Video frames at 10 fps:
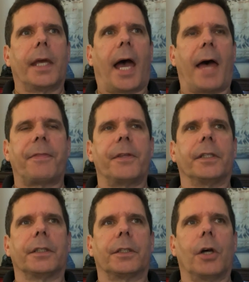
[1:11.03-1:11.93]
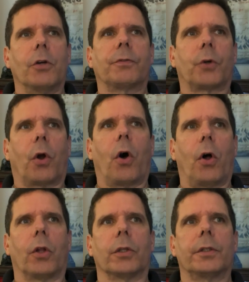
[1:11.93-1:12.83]
I think
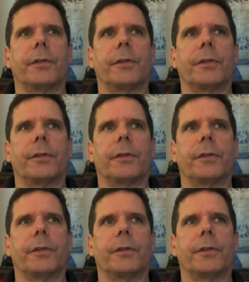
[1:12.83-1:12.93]
overall